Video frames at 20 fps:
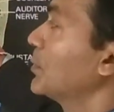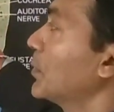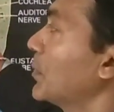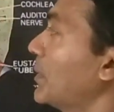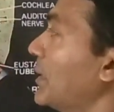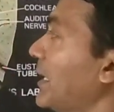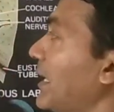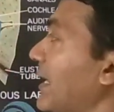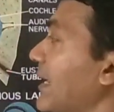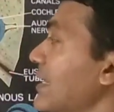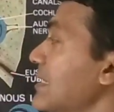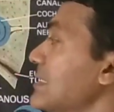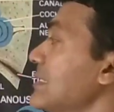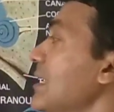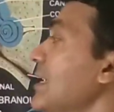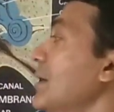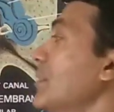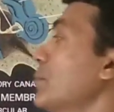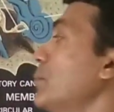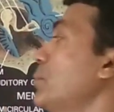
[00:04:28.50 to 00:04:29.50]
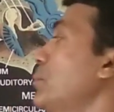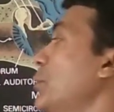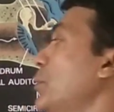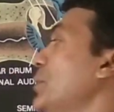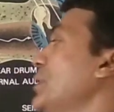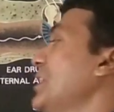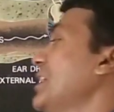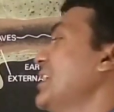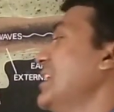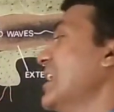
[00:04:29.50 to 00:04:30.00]
called as
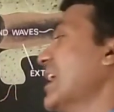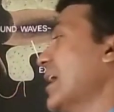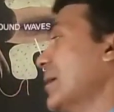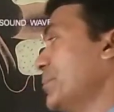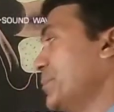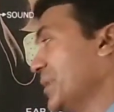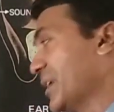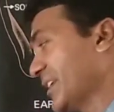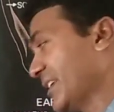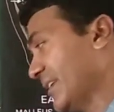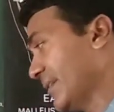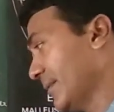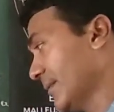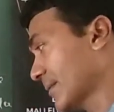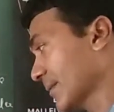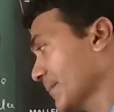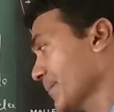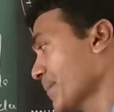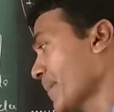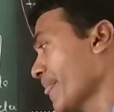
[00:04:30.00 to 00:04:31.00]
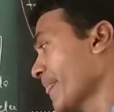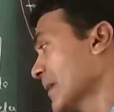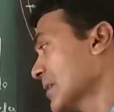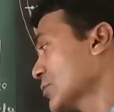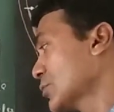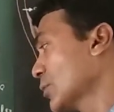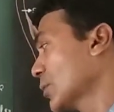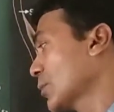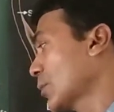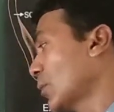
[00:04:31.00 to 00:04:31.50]
bony labyrinth.
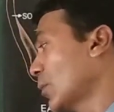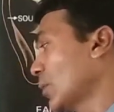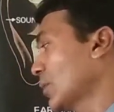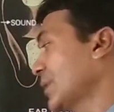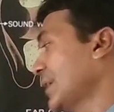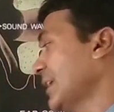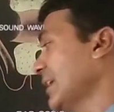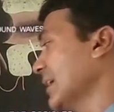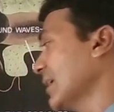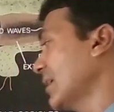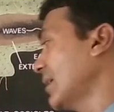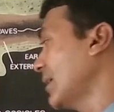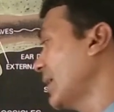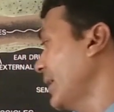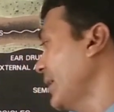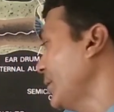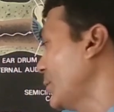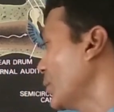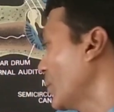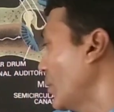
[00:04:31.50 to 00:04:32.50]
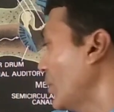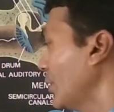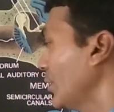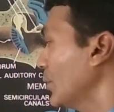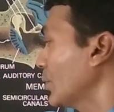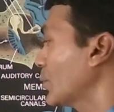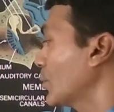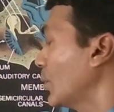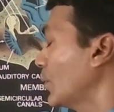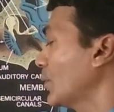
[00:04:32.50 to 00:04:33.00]
So cochlea, I told
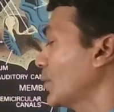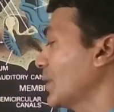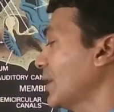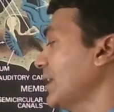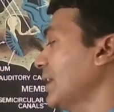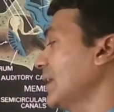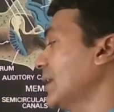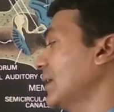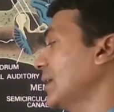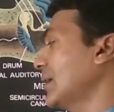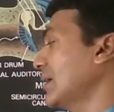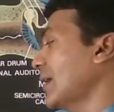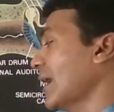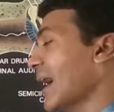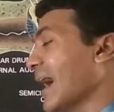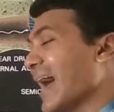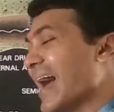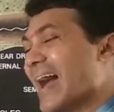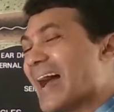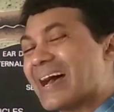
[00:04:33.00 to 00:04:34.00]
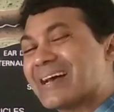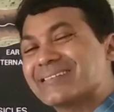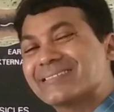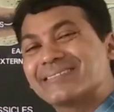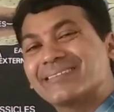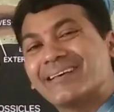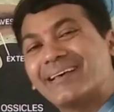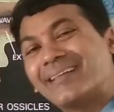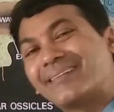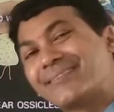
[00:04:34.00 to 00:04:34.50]
you cochlea has
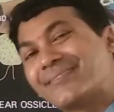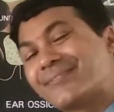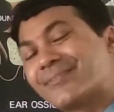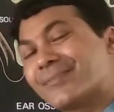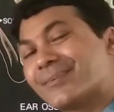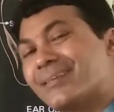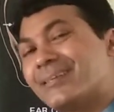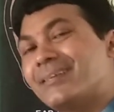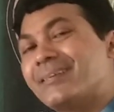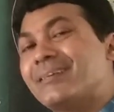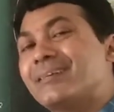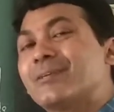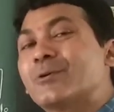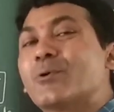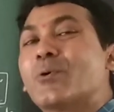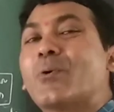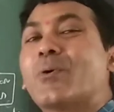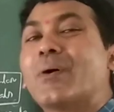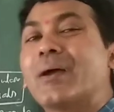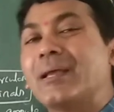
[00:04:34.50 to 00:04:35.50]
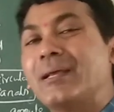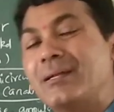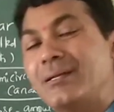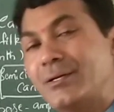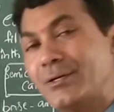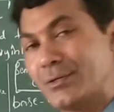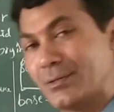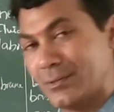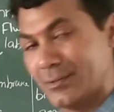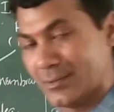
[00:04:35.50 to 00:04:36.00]
three
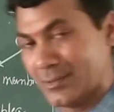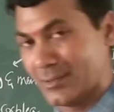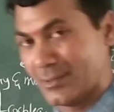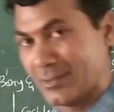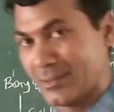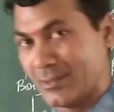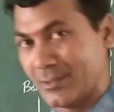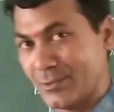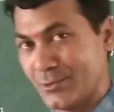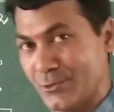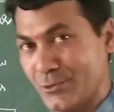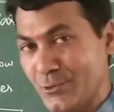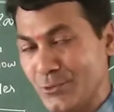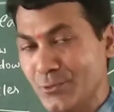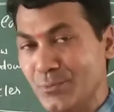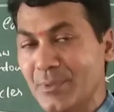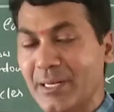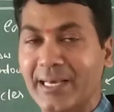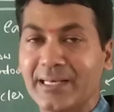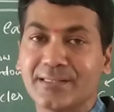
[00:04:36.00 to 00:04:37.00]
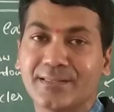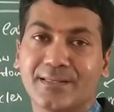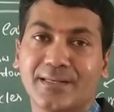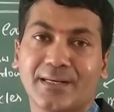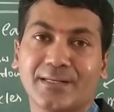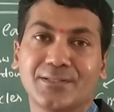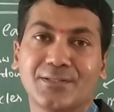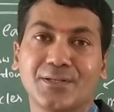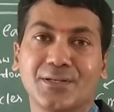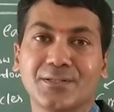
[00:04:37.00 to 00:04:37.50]
coiled tube-like
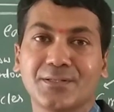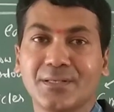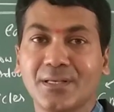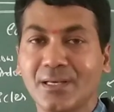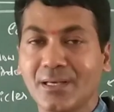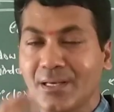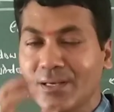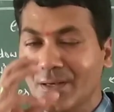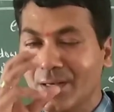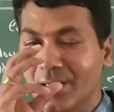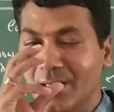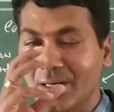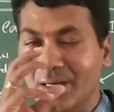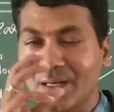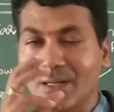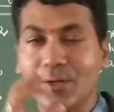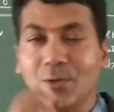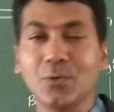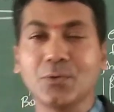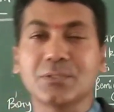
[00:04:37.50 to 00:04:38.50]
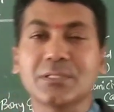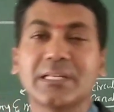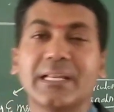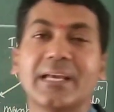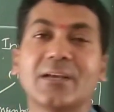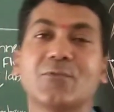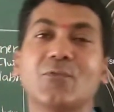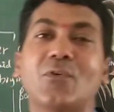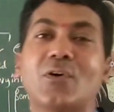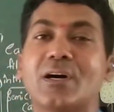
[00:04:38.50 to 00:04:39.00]
structures. Looks
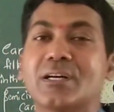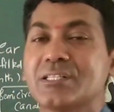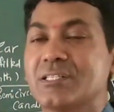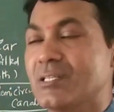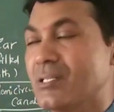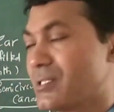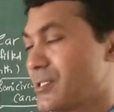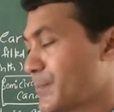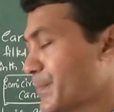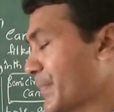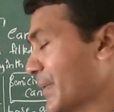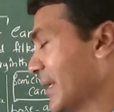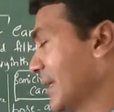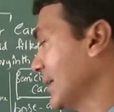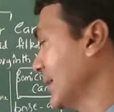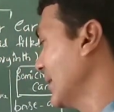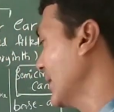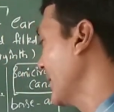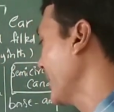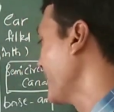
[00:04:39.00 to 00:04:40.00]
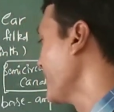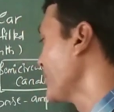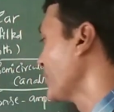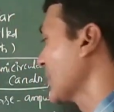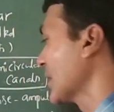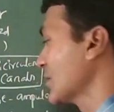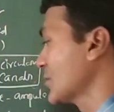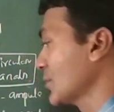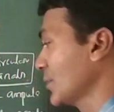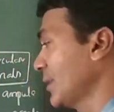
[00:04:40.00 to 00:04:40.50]
like watch spring.
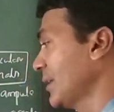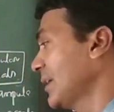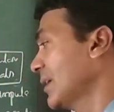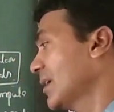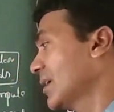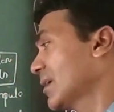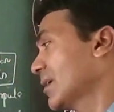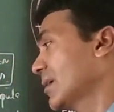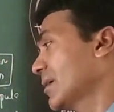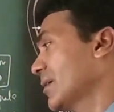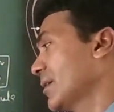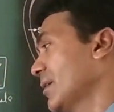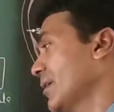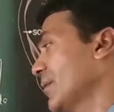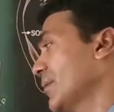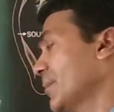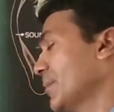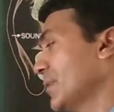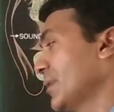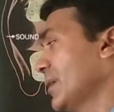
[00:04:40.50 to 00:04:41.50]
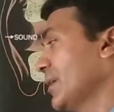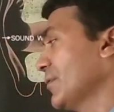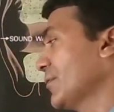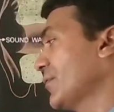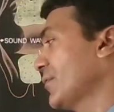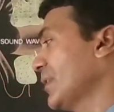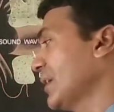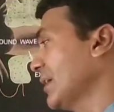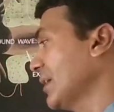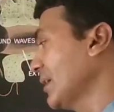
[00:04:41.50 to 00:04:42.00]
So here if
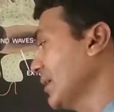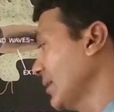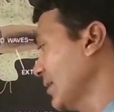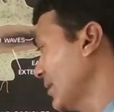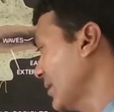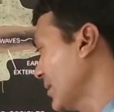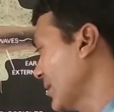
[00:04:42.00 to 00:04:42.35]
we